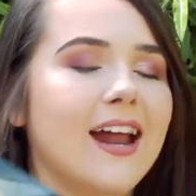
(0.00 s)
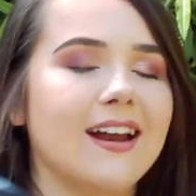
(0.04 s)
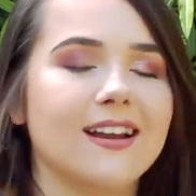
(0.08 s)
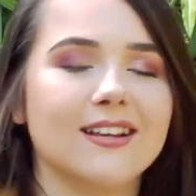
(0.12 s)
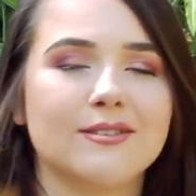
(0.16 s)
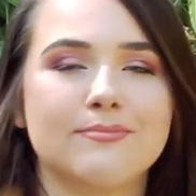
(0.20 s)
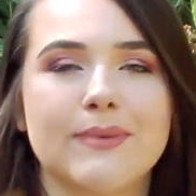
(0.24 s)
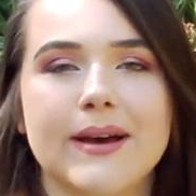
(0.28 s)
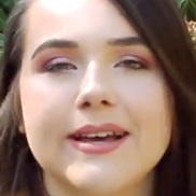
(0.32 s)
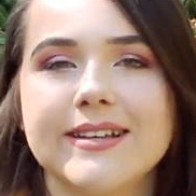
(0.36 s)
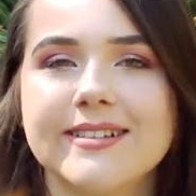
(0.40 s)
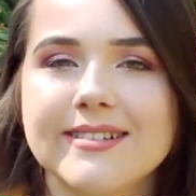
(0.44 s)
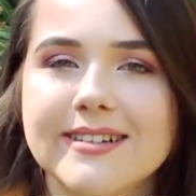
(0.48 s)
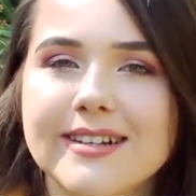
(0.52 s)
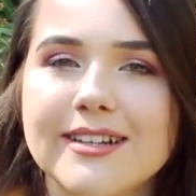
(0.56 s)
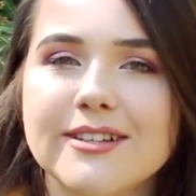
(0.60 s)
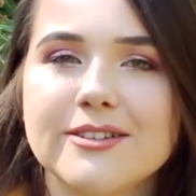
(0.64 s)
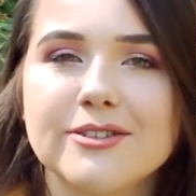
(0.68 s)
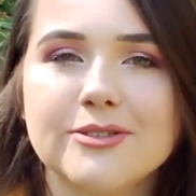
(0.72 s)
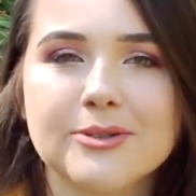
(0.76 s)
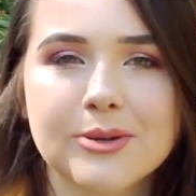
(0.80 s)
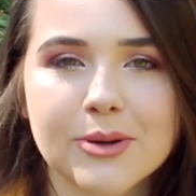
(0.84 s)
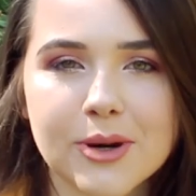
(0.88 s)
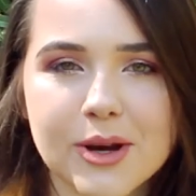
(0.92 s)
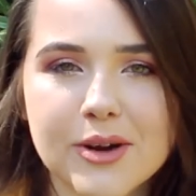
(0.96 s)
And it's basically
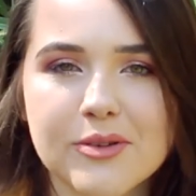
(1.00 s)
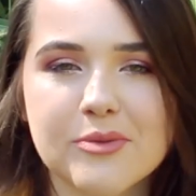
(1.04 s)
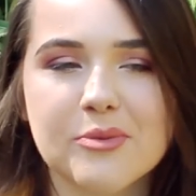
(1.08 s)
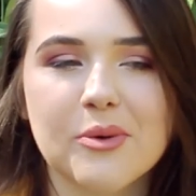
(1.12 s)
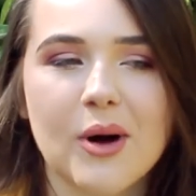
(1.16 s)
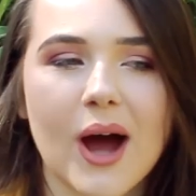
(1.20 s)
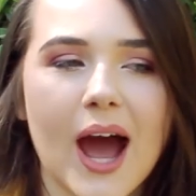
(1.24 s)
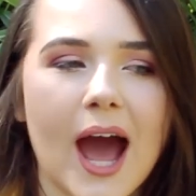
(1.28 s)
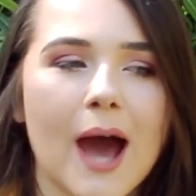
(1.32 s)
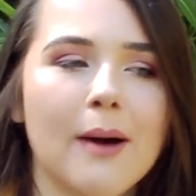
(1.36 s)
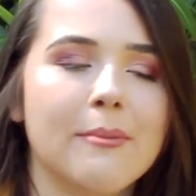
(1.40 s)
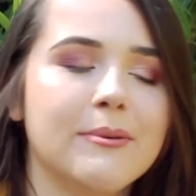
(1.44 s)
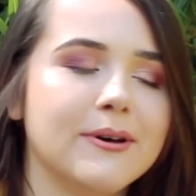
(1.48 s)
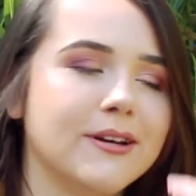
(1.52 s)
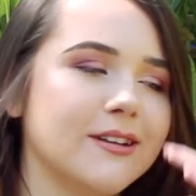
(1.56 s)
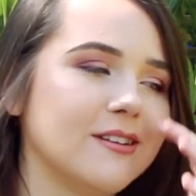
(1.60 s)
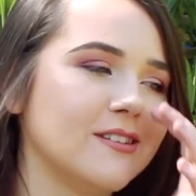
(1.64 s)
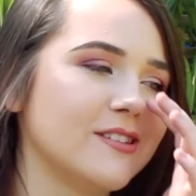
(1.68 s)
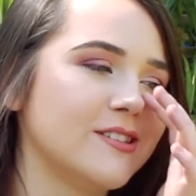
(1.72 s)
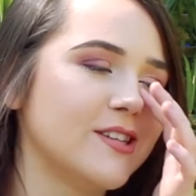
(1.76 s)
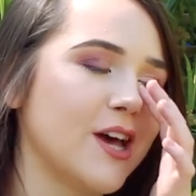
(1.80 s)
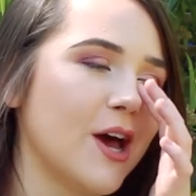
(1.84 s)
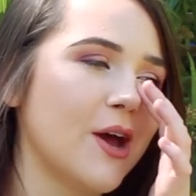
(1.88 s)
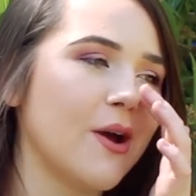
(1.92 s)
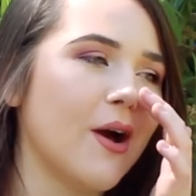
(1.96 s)
the story of what
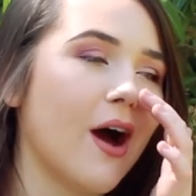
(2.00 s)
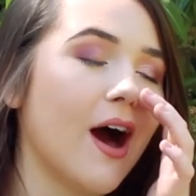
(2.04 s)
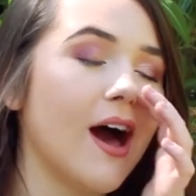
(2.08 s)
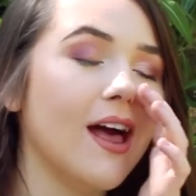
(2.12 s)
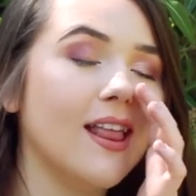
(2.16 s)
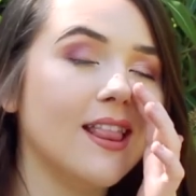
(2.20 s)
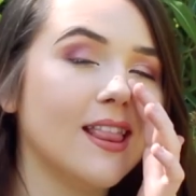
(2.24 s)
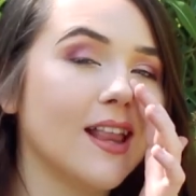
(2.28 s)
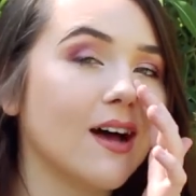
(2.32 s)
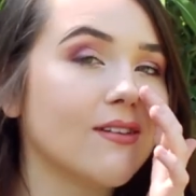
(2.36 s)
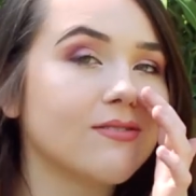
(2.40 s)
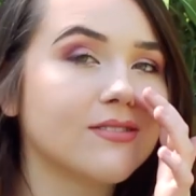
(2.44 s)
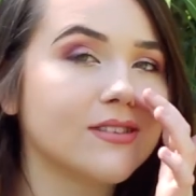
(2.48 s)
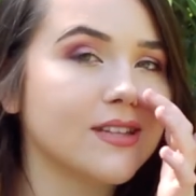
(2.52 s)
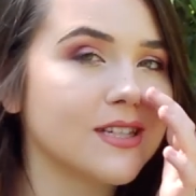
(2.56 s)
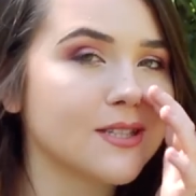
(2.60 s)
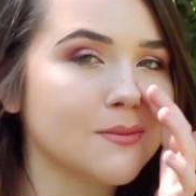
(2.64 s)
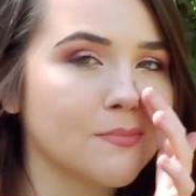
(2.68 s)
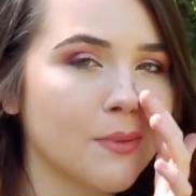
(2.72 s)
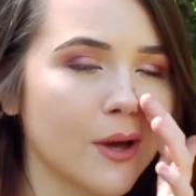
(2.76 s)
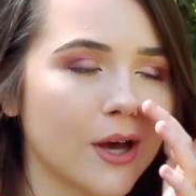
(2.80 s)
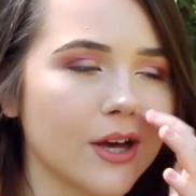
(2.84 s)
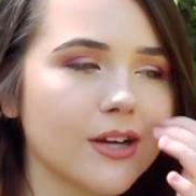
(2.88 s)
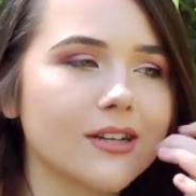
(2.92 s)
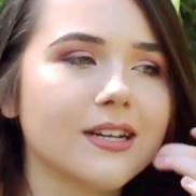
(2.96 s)
happened. So I loved this
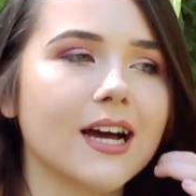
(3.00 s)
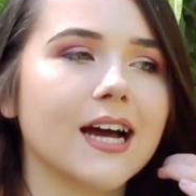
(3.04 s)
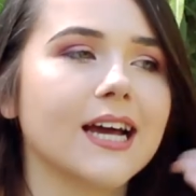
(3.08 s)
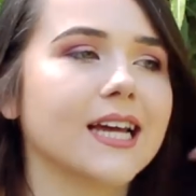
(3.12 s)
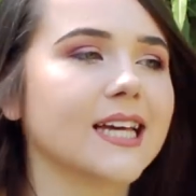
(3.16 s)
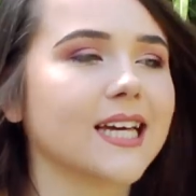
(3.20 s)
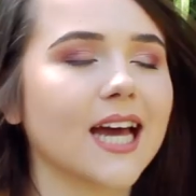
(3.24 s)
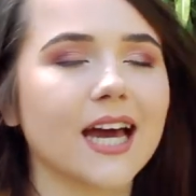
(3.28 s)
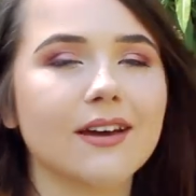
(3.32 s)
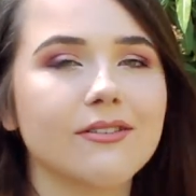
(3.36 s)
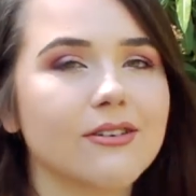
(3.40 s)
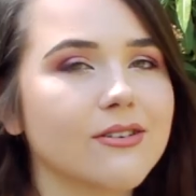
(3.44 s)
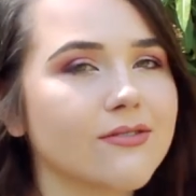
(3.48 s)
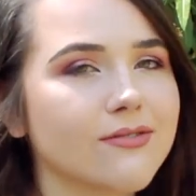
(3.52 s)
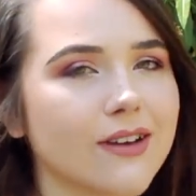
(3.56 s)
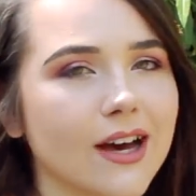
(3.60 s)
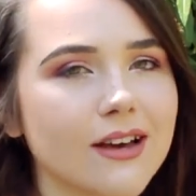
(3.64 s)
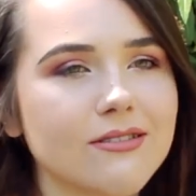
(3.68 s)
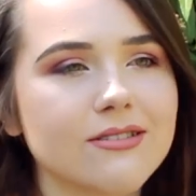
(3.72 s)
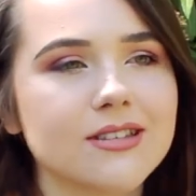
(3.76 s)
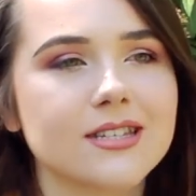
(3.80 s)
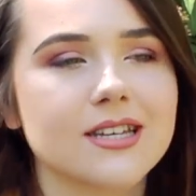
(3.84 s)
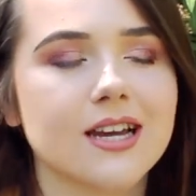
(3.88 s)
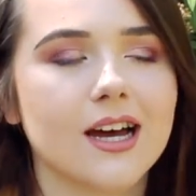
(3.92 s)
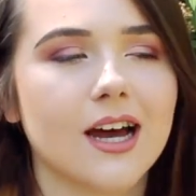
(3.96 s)
book. I gave it
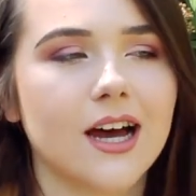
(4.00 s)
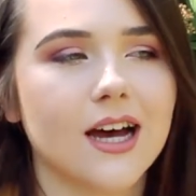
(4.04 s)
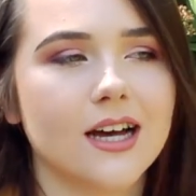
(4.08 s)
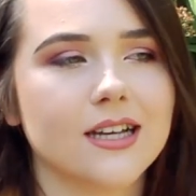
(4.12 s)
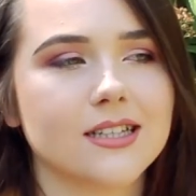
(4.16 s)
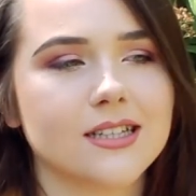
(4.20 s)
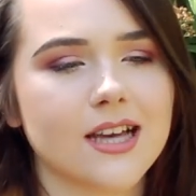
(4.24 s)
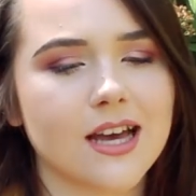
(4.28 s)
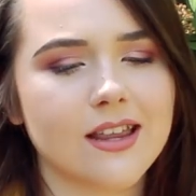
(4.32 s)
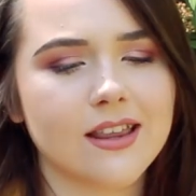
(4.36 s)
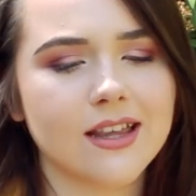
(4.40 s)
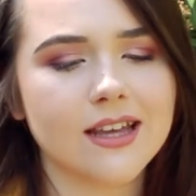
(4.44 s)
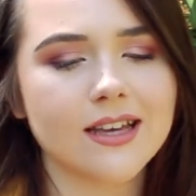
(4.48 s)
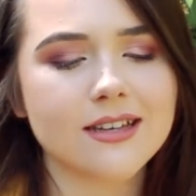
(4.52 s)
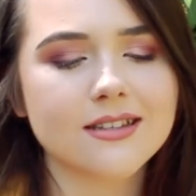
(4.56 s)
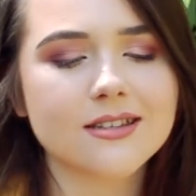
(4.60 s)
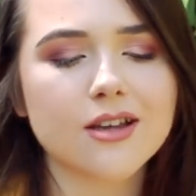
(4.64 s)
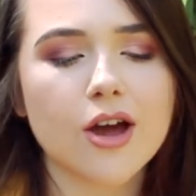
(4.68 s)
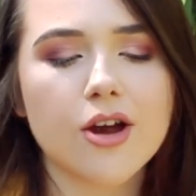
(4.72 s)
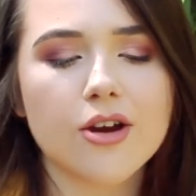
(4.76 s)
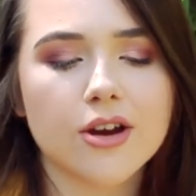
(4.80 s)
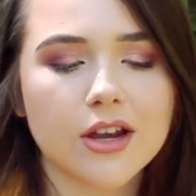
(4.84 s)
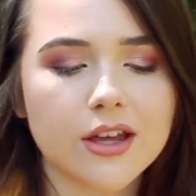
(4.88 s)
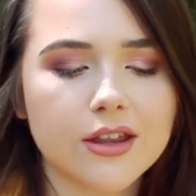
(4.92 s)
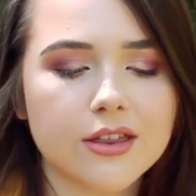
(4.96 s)
five stars. I think it's
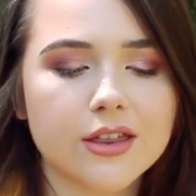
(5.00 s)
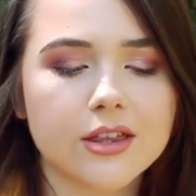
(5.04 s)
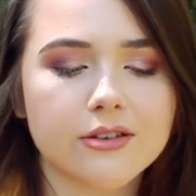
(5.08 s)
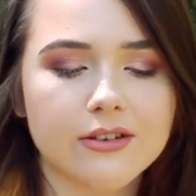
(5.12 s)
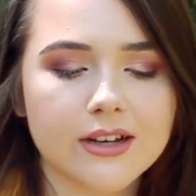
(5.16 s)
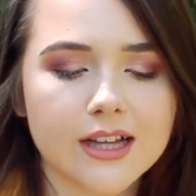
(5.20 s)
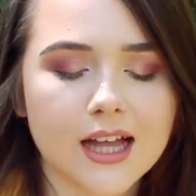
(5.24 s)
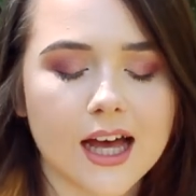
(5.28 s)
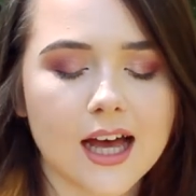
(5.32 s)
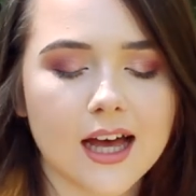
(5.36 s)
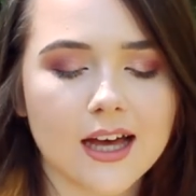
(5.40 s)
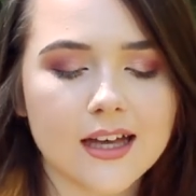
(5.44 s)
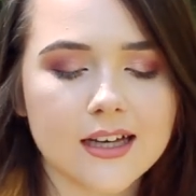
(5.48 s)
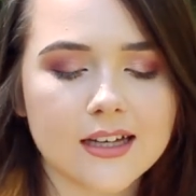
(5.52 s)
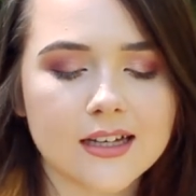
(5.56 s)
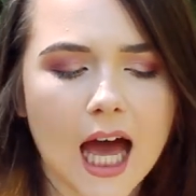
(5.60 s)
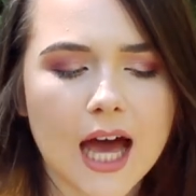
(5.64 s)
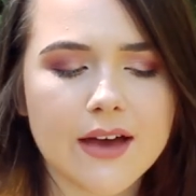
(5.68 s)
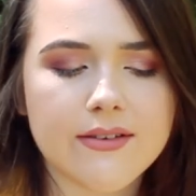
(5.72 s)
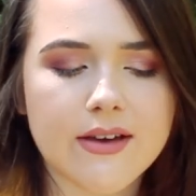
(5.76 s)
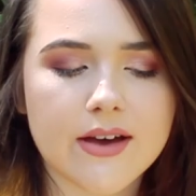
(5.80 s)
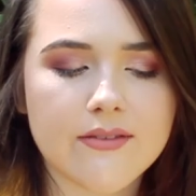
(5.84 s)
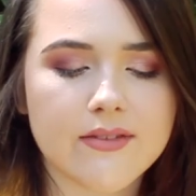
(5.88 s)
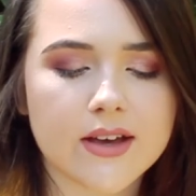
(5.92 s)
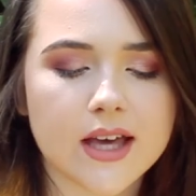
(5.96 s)
the only thriller
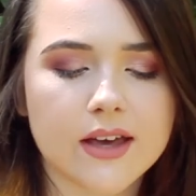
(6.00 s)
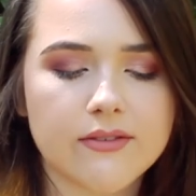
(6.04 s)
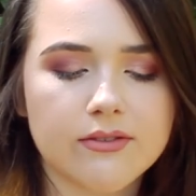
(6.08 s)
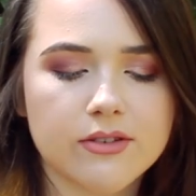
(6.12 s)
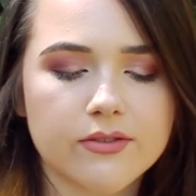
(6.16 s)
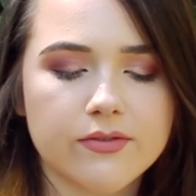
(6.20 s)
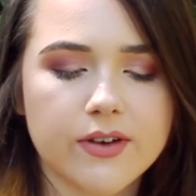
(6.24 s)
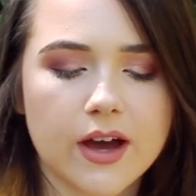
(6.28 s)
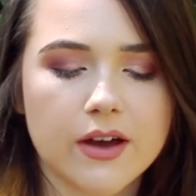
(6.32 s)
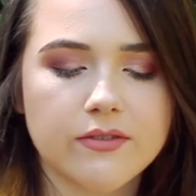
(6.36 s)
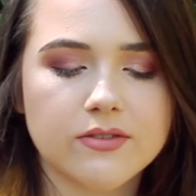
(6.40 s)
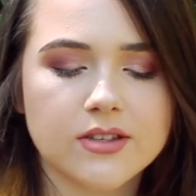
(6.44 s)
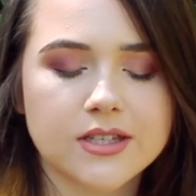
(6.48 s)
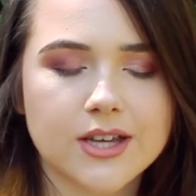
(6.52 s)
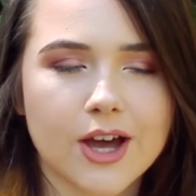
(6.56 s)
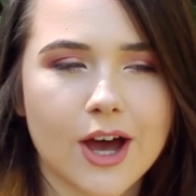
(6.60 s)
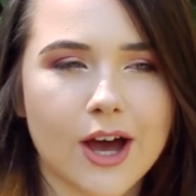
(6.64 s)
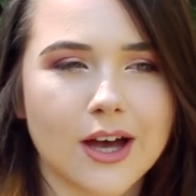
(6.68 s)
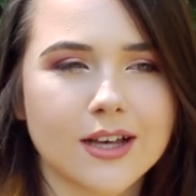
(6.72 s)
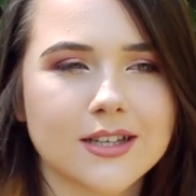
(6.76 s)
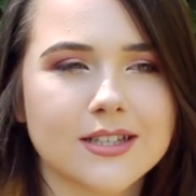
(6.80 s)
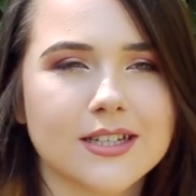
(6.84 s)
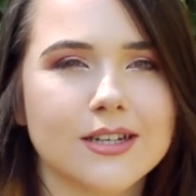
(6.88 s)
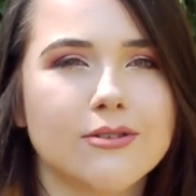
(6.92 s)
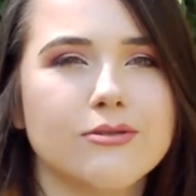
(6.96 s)
I've ever given five stars.